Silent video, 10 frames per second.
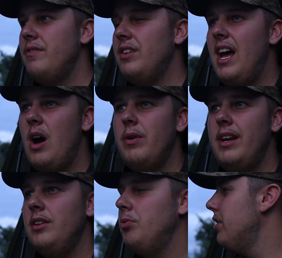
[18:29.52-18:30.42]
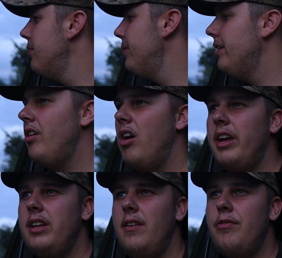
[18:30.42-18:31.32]
for now, at least, we're going to be
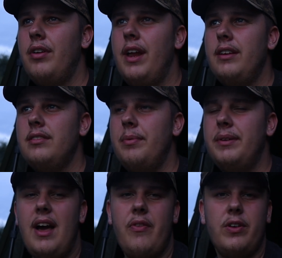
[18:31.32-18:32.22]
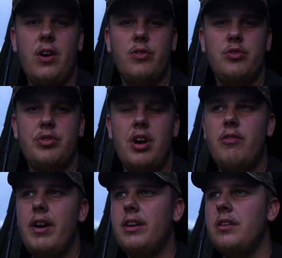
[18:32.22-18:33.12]
targeting different lakes up and down the country, I
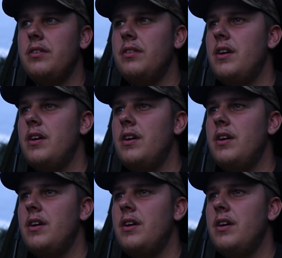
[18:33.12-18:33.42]
reckon.